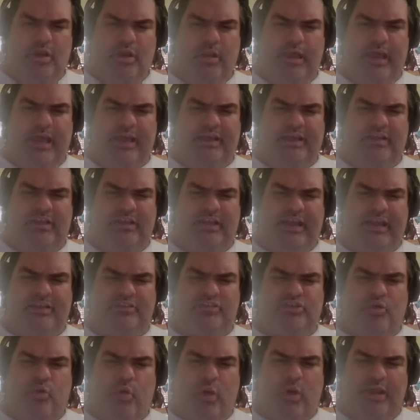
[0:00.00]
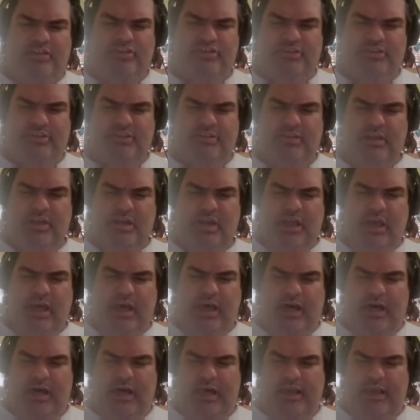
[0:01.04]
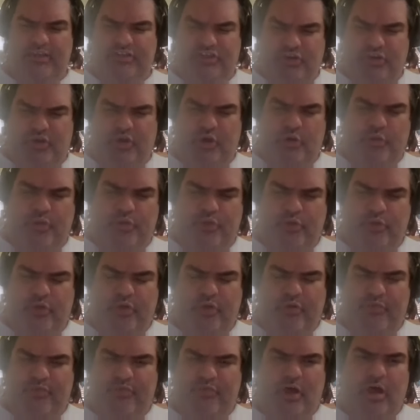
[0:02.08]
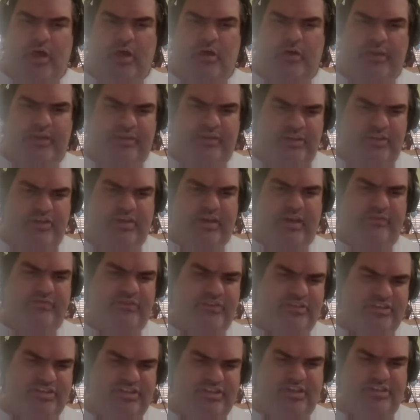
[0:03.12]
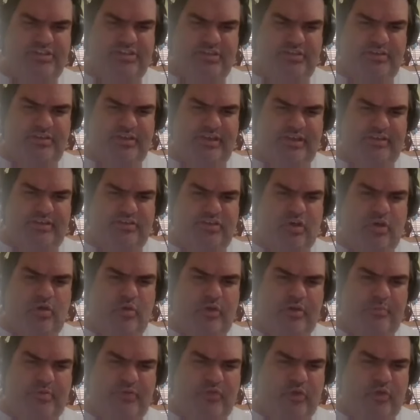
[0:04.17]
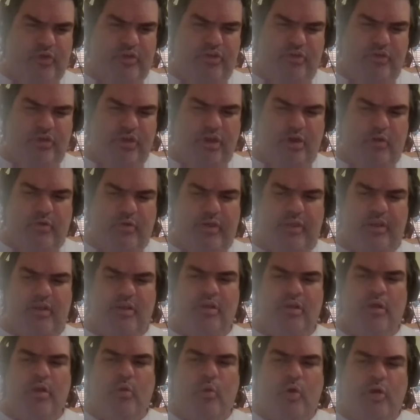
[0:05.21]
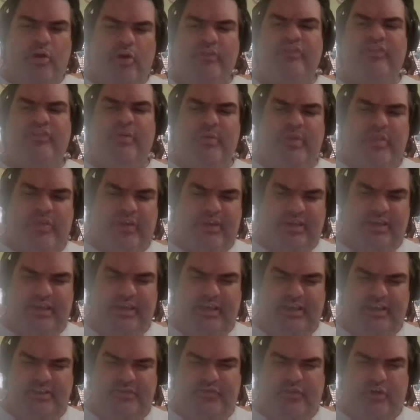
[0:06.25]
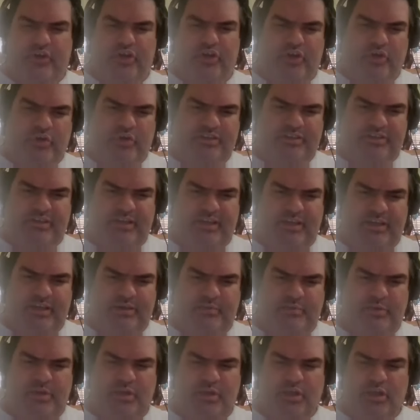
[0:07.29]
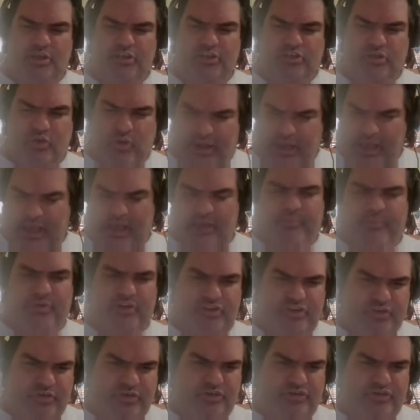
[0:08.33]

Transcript: Last question, as you go through your fall and then you have the season get going before you know it, what are some of the keys for your team to accomplish your